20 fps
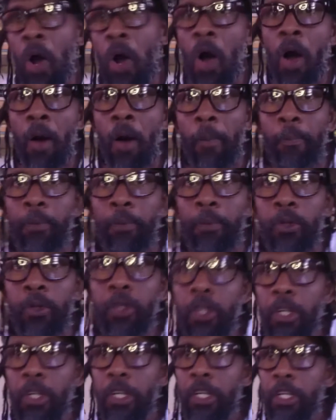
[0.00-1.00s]
up,
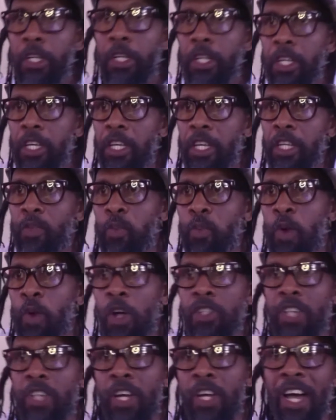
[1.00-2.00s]
it
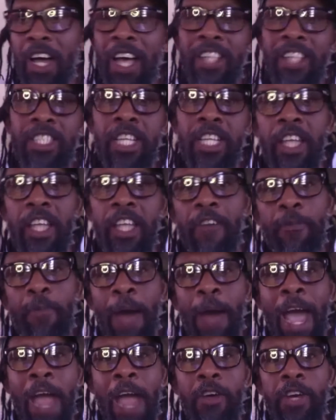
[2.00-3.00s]
was a set of
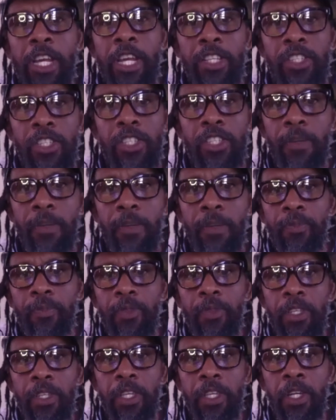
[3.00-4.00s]
pirates,
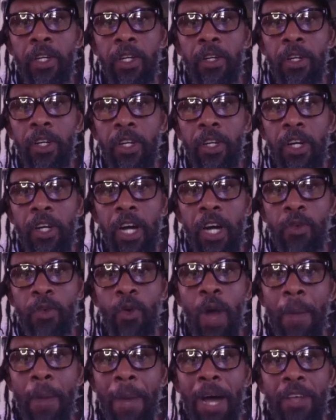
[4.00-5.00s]
you know, and
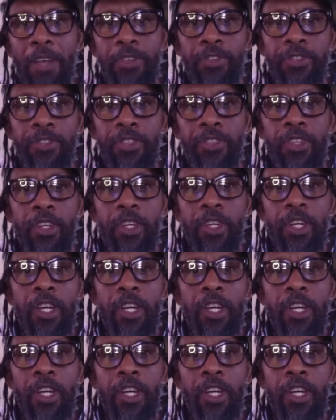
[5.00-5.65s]
robbers.